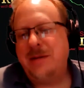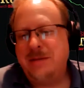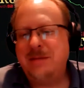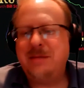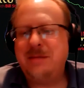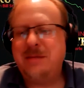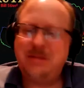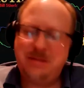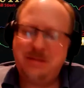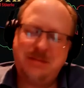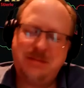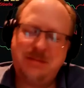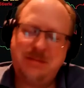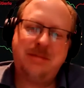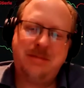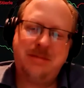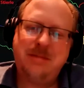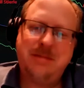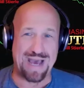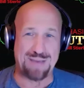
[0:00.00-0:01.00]
their
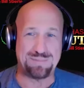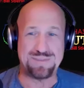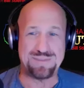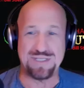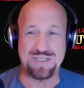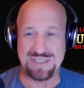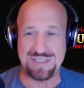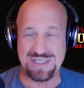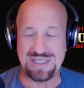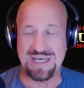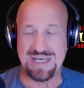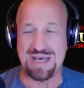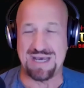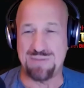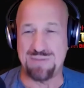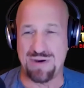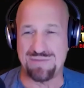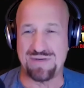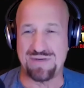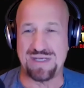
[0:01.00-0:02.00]
crap doesn't come
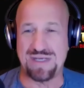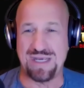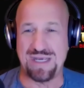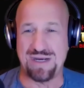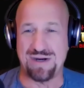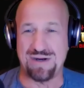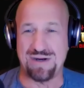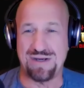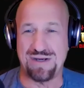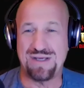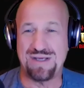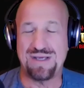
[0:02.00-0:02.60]
over here.